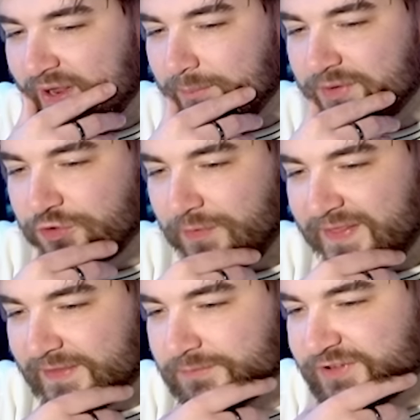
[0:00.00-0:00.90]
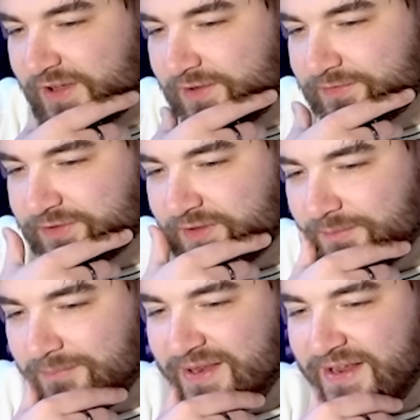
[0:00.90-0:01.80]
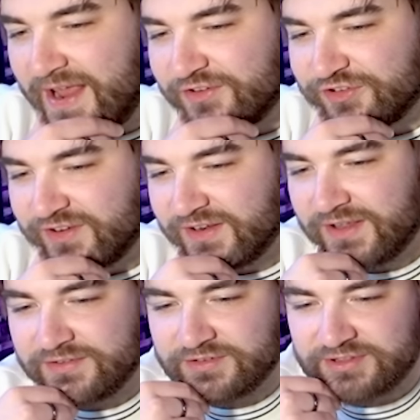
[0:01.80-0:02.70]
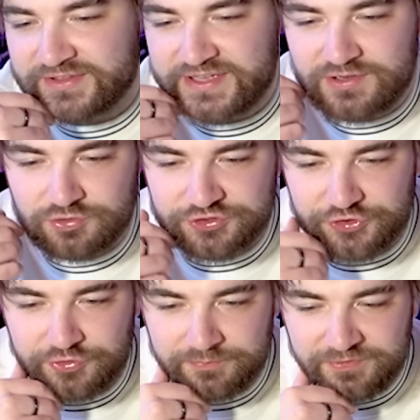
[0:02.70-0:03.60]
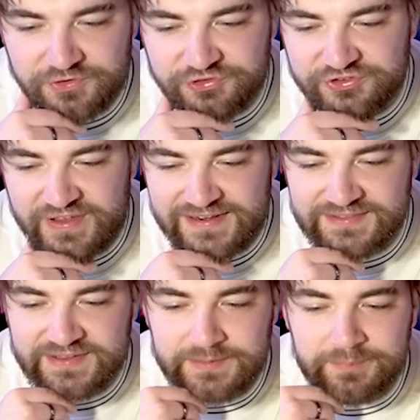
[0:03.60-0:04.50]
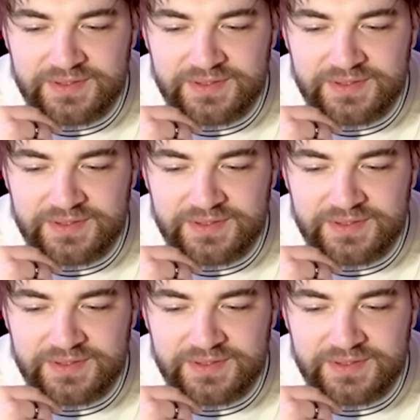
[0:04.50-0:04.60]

in between themselves. Mediation is a legal term for settling